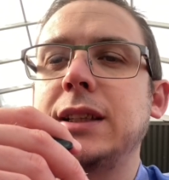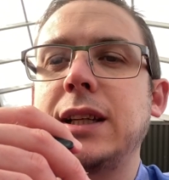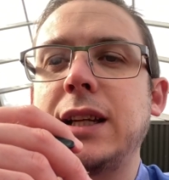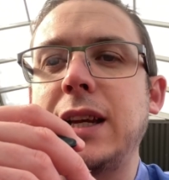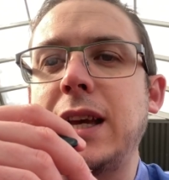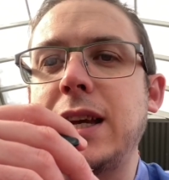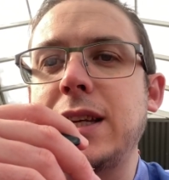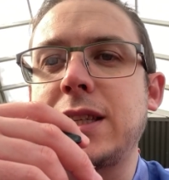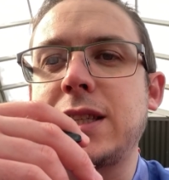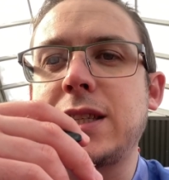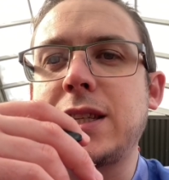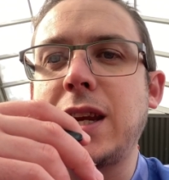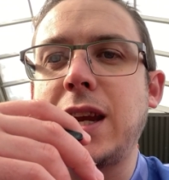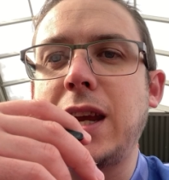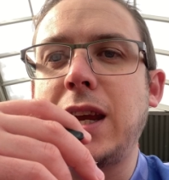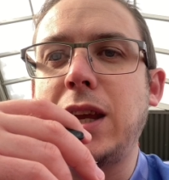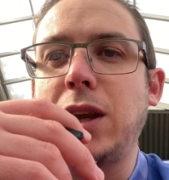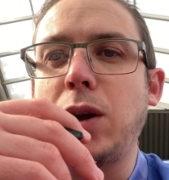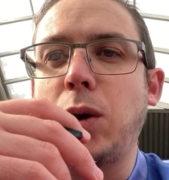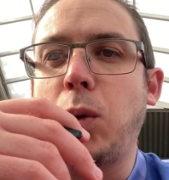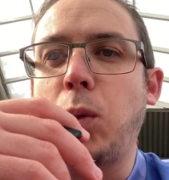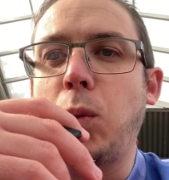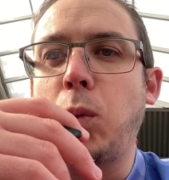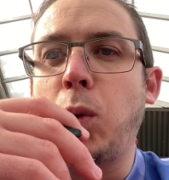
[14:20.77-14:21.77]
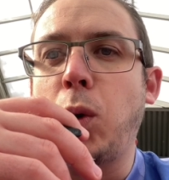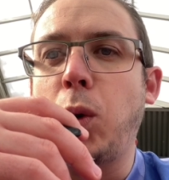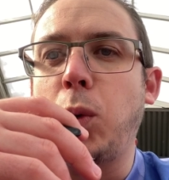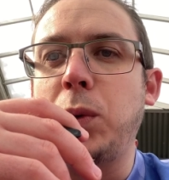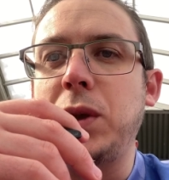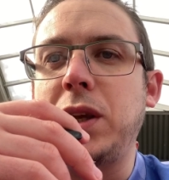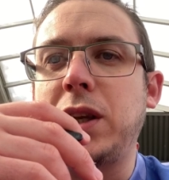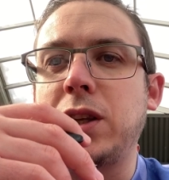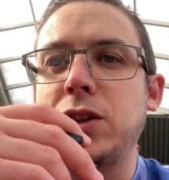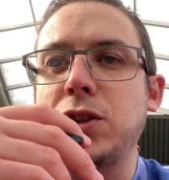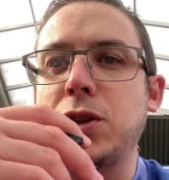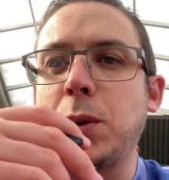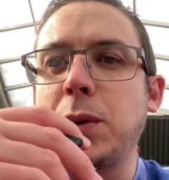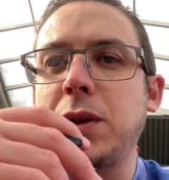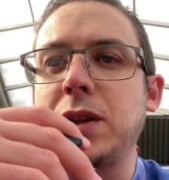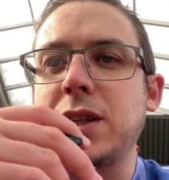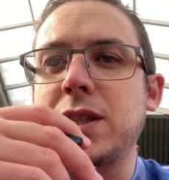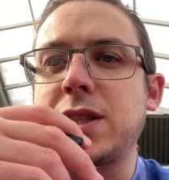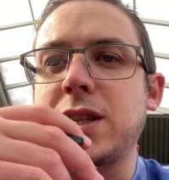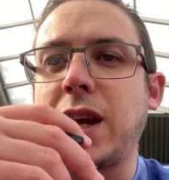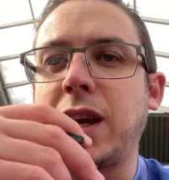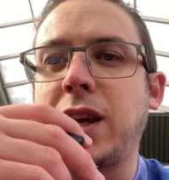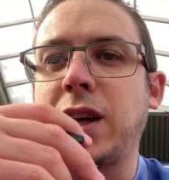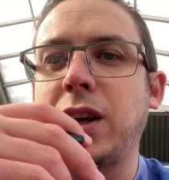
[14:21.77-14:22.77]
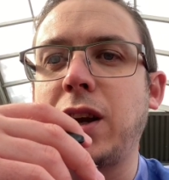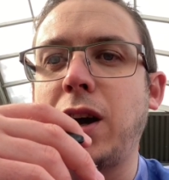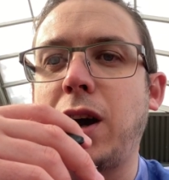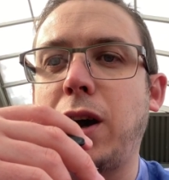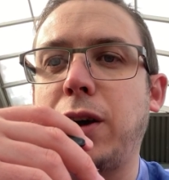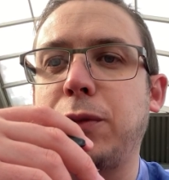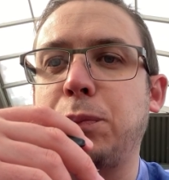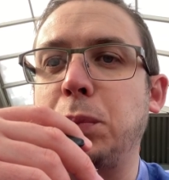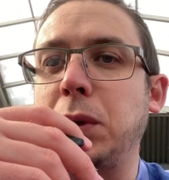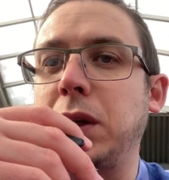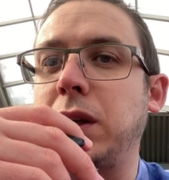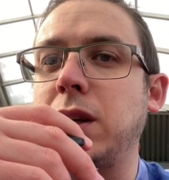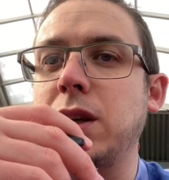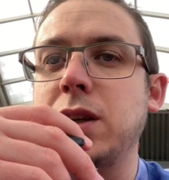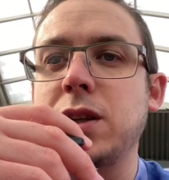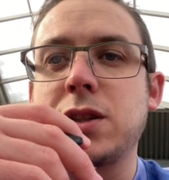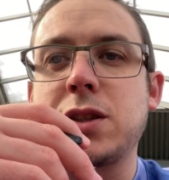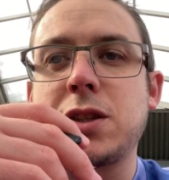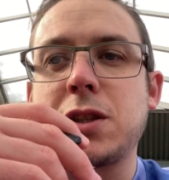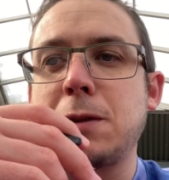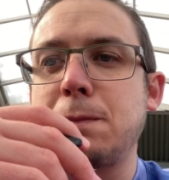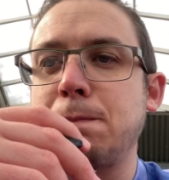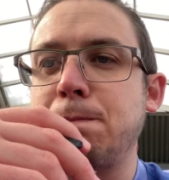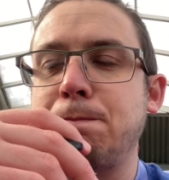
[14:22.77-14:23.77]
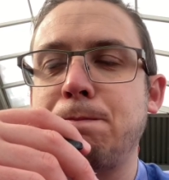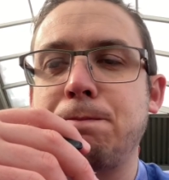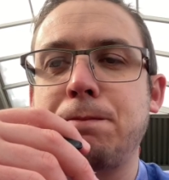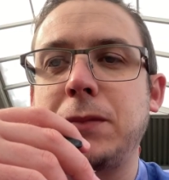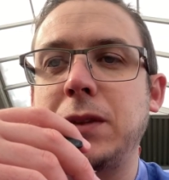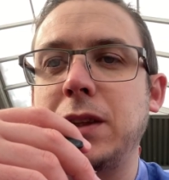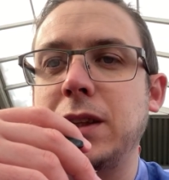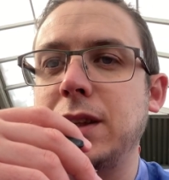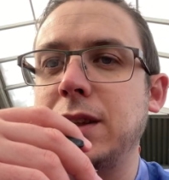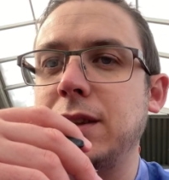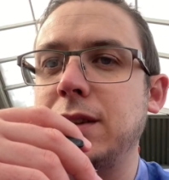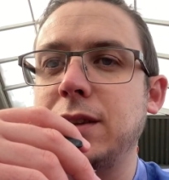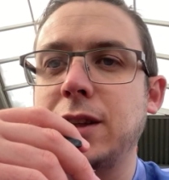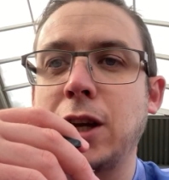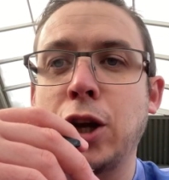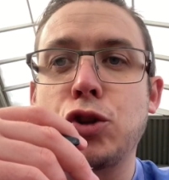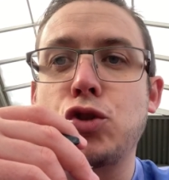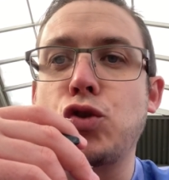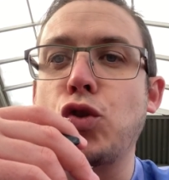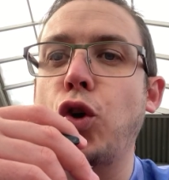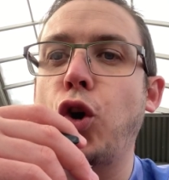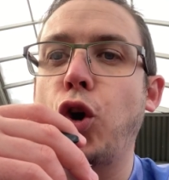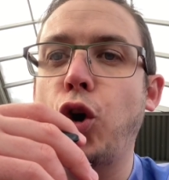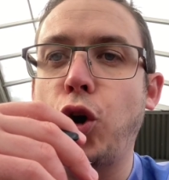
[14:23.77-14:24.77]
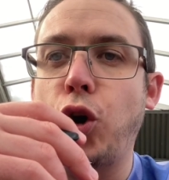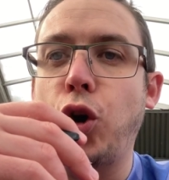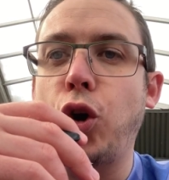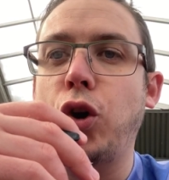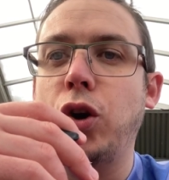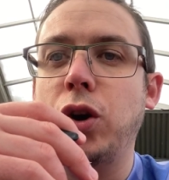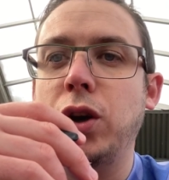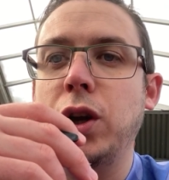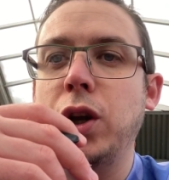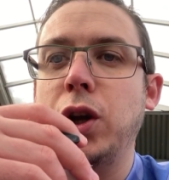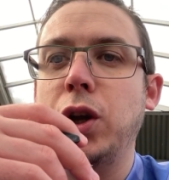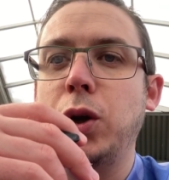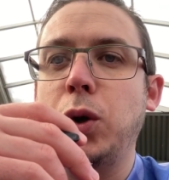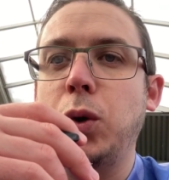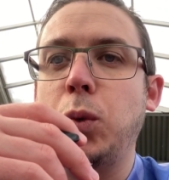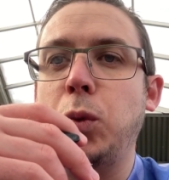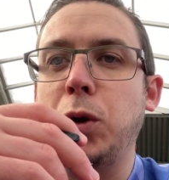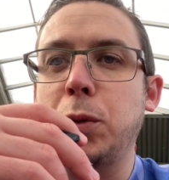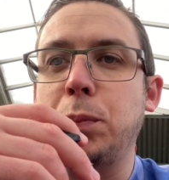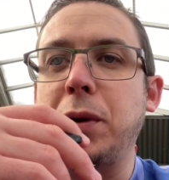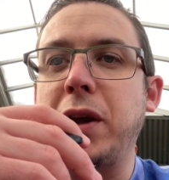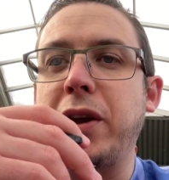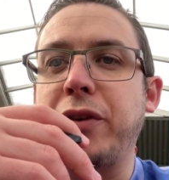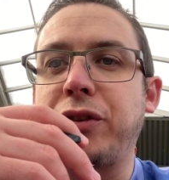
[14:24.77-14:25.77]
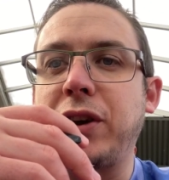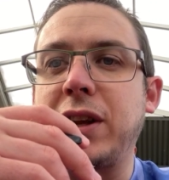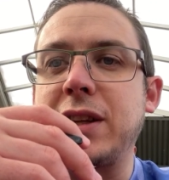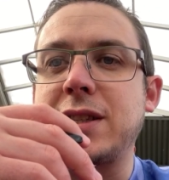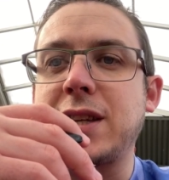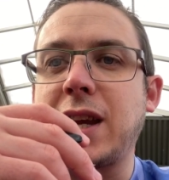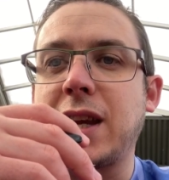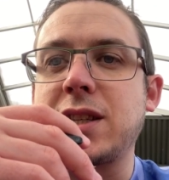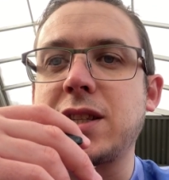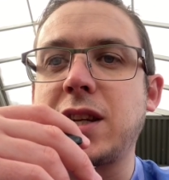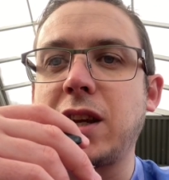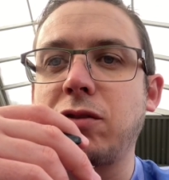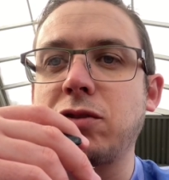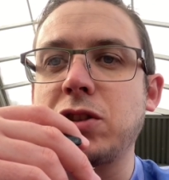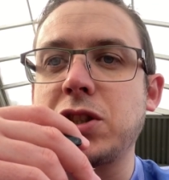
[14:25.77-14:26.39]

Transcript: Let's see what we can do in the second half, because a draw would be a fantastic